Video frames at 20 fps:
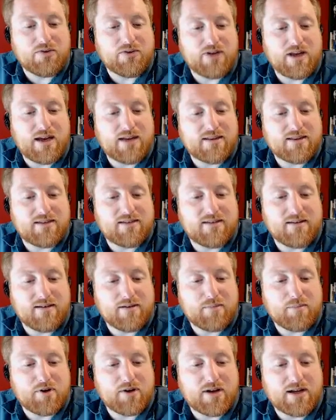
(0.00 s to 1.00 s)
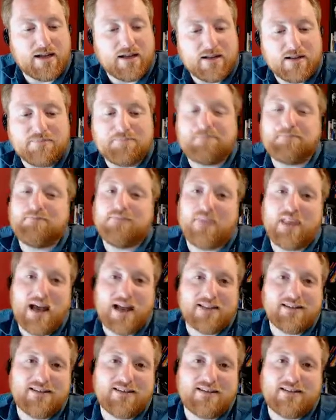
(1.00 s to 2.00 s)
at the slug market.
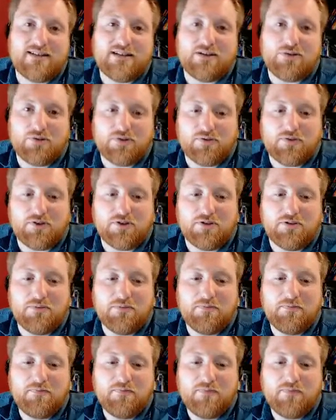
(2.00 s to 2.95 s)
That's useful.